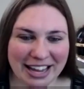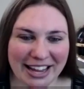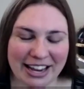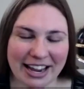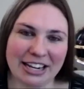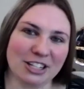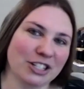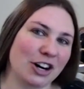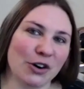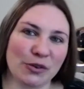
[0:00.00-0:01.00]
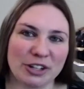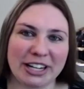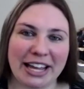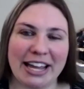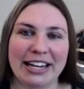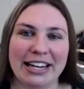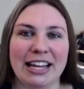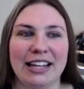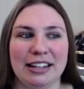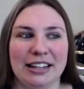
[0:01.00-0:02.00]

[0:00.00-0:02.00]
reset and start over again.